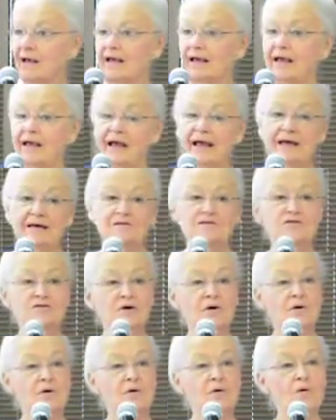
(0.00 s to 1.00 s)
And
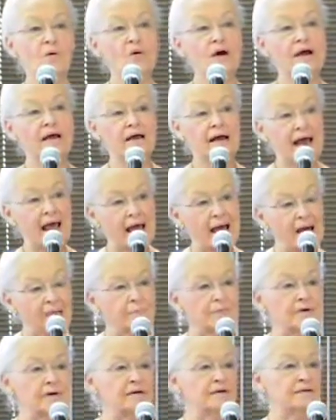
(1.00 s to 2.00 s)
so it
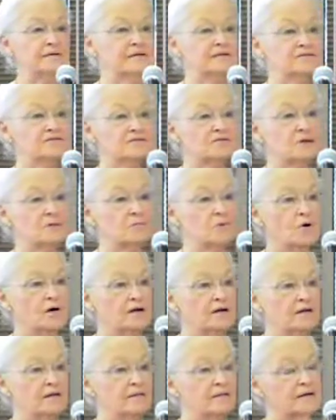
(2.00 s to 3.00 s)
happened that
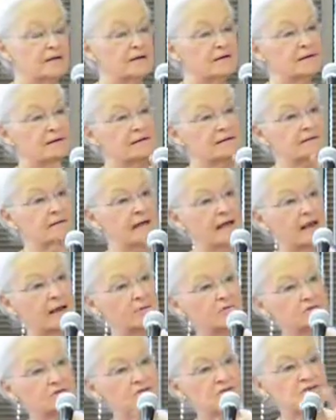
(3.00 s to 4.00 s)
someone in the
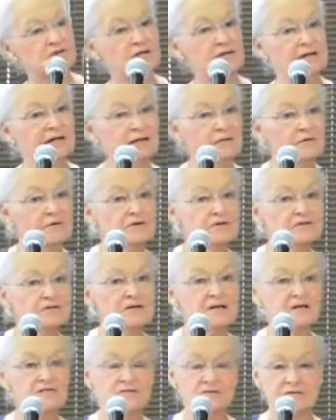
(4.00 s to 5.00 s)
languages and
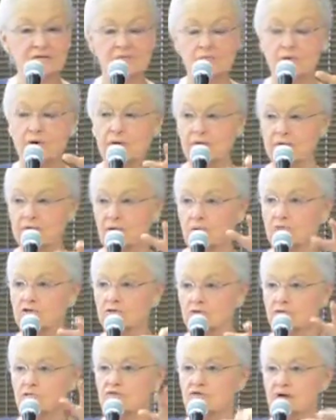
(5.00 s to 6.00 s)
linguistics, there were
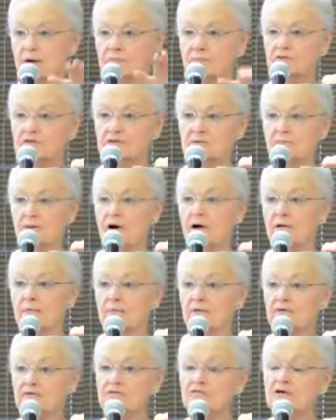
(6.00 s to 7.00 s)
two separate
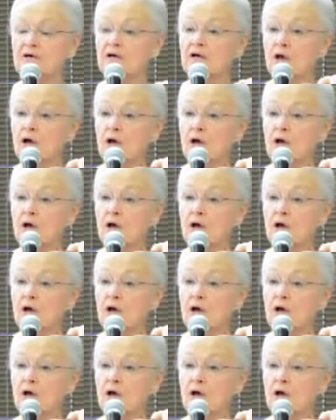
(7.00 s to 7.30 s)
departments,